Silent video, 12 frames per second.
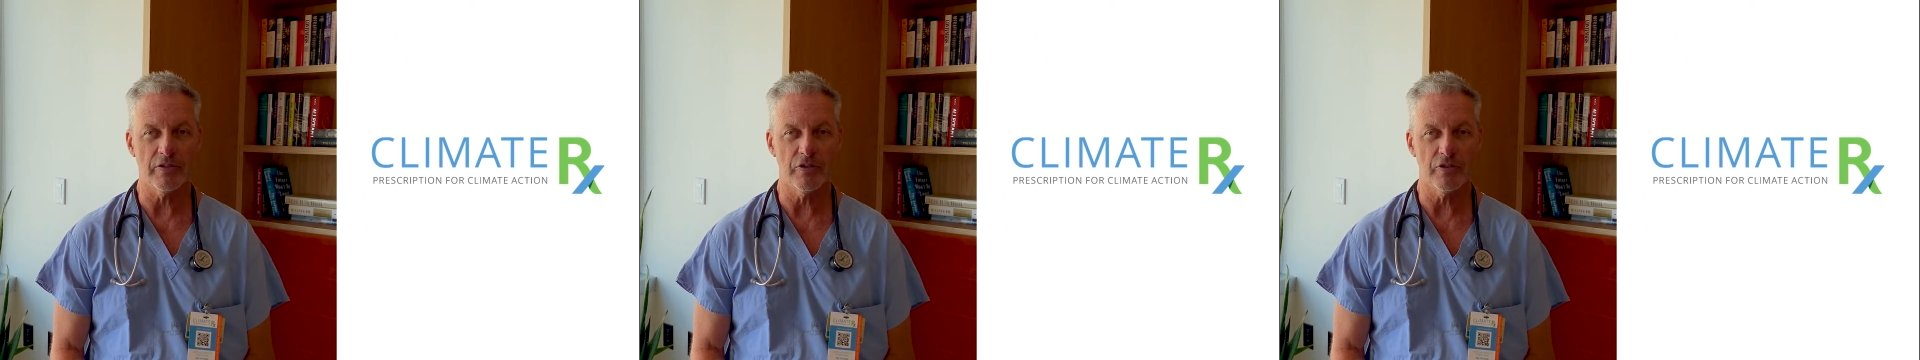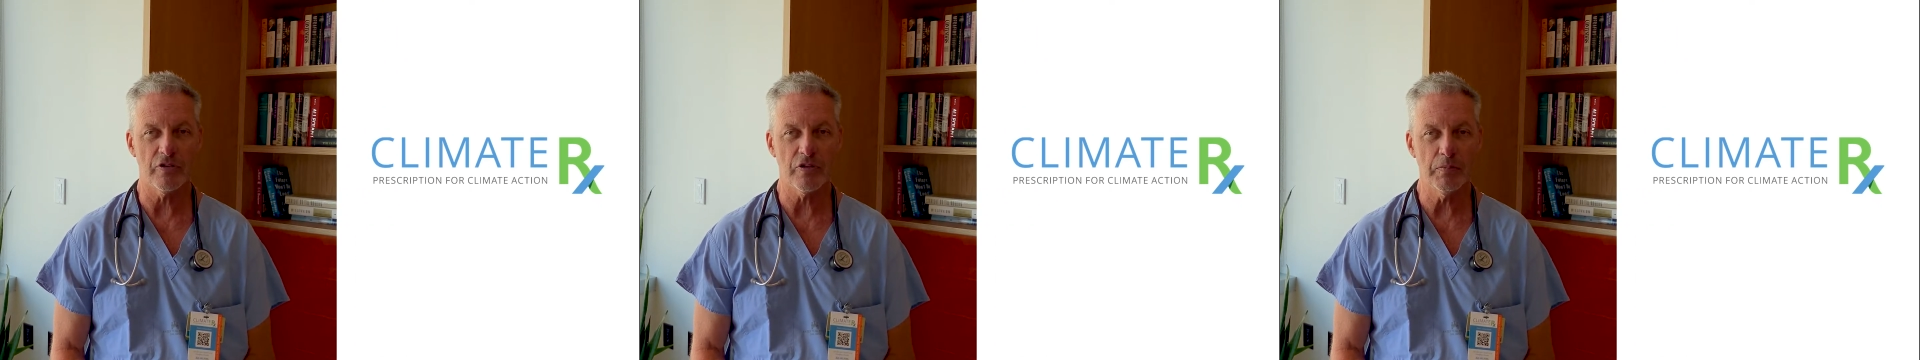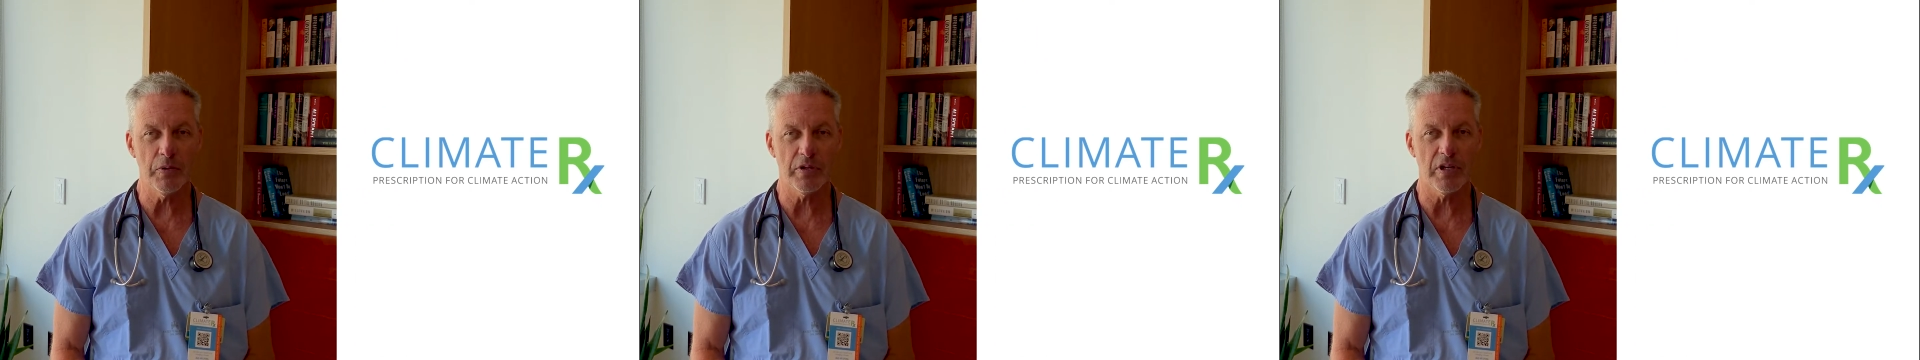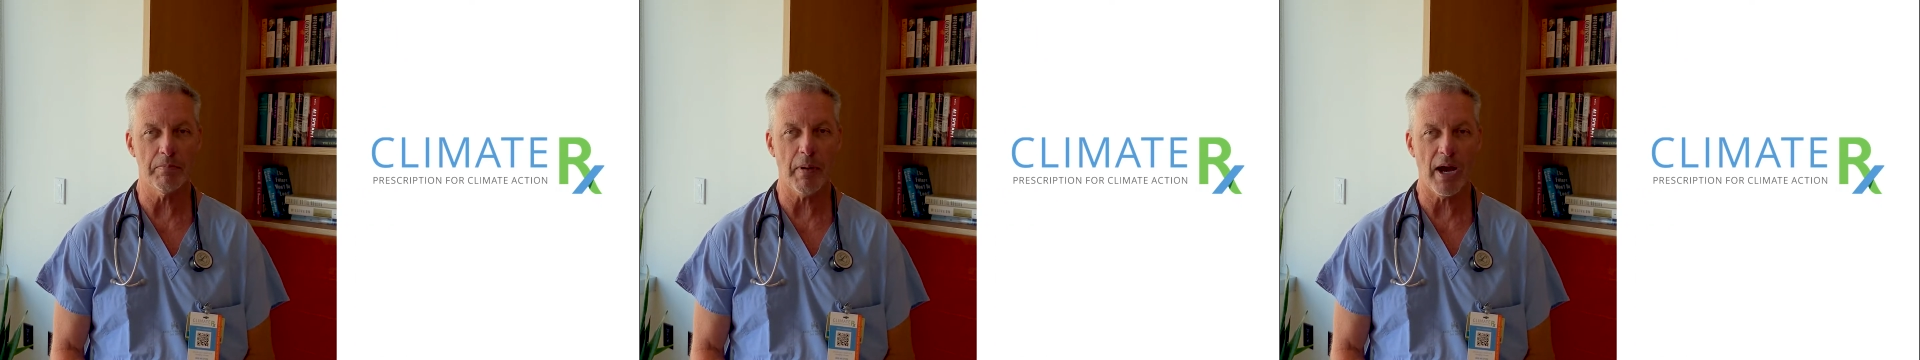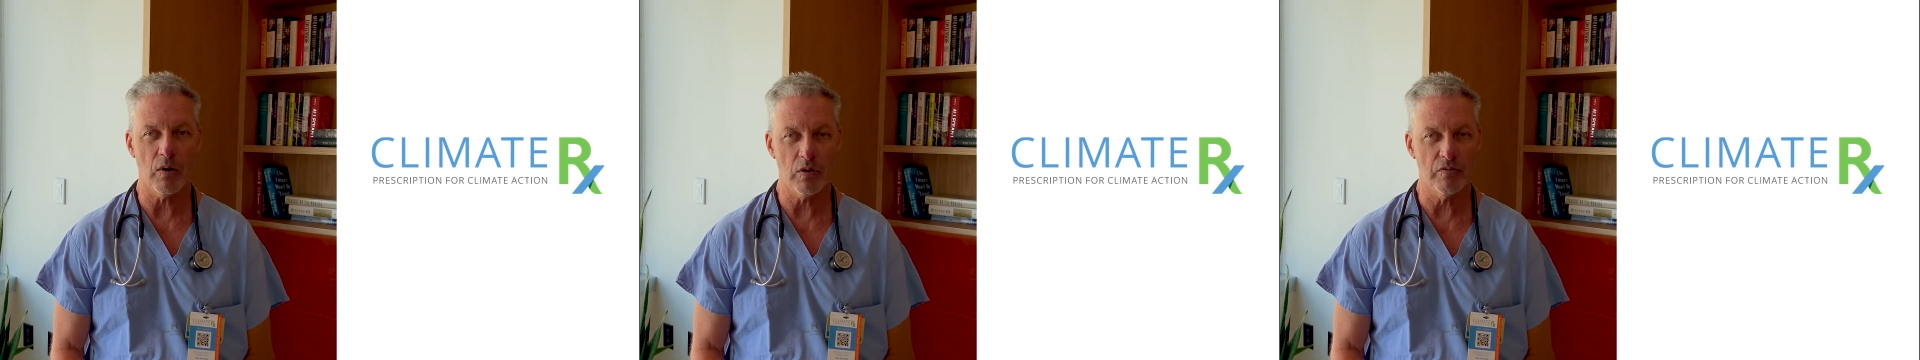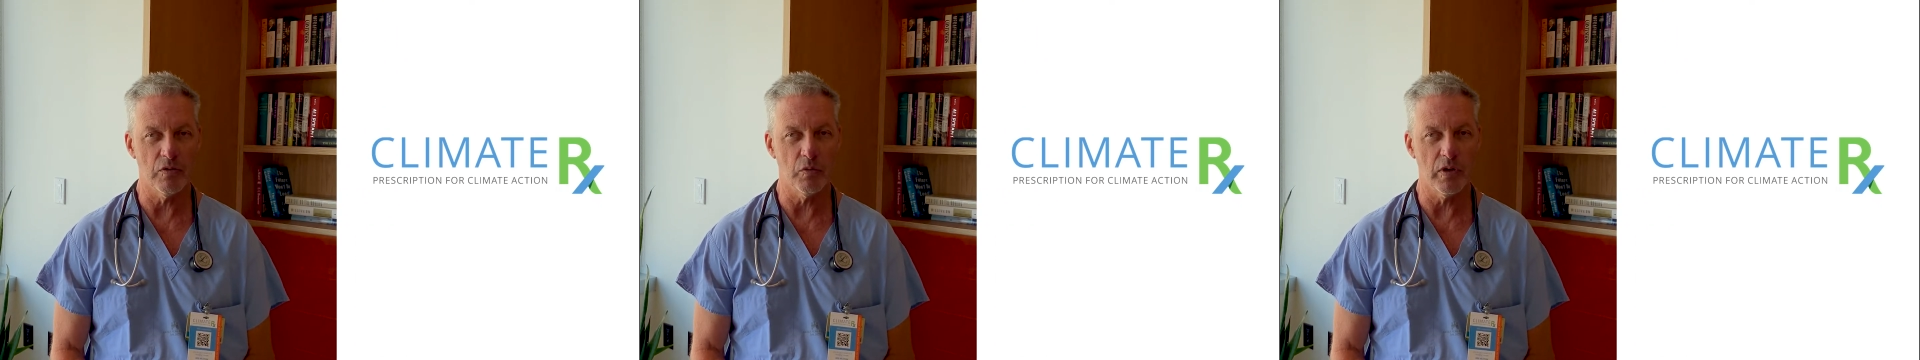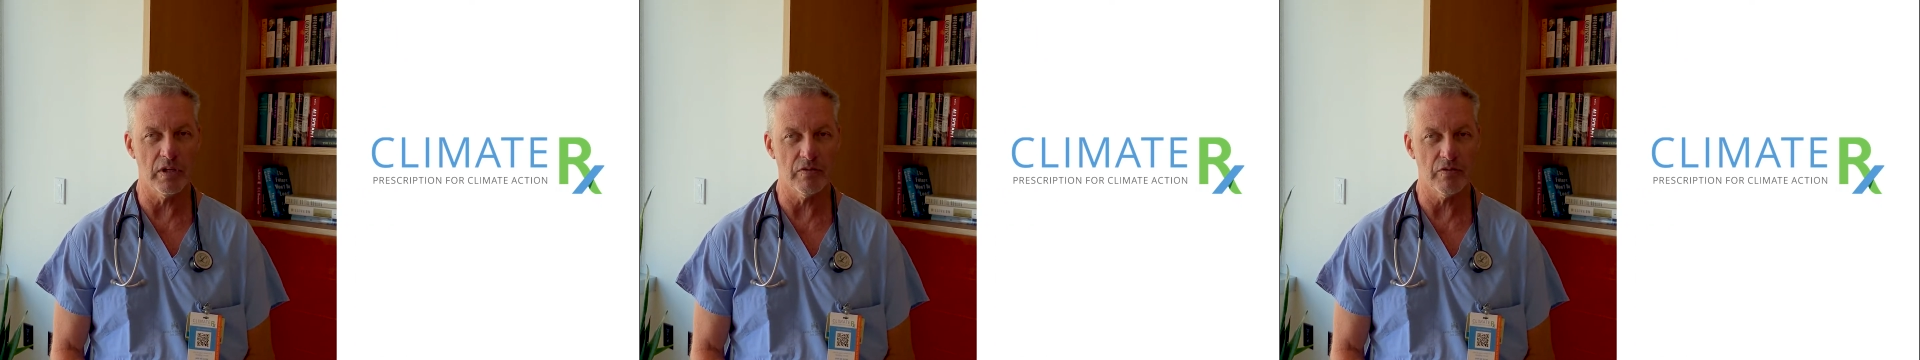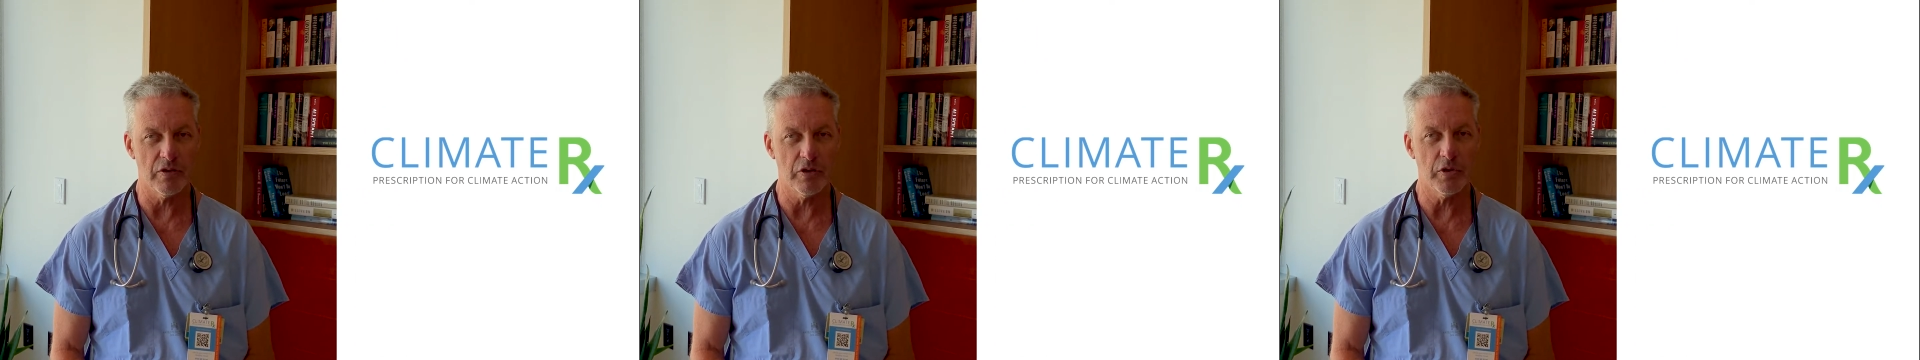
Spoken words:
as a simple yet powerful way for you